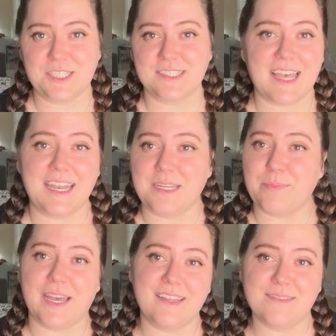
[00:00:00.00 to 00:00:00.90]
just any
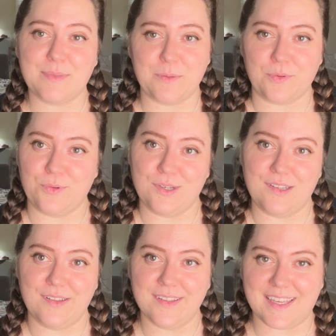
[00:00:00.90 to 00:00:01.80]
pet people
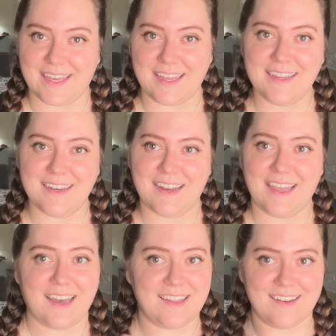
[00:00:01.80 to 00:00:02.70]
will get
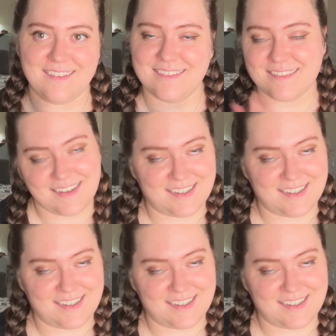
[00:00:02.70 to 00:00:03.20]
and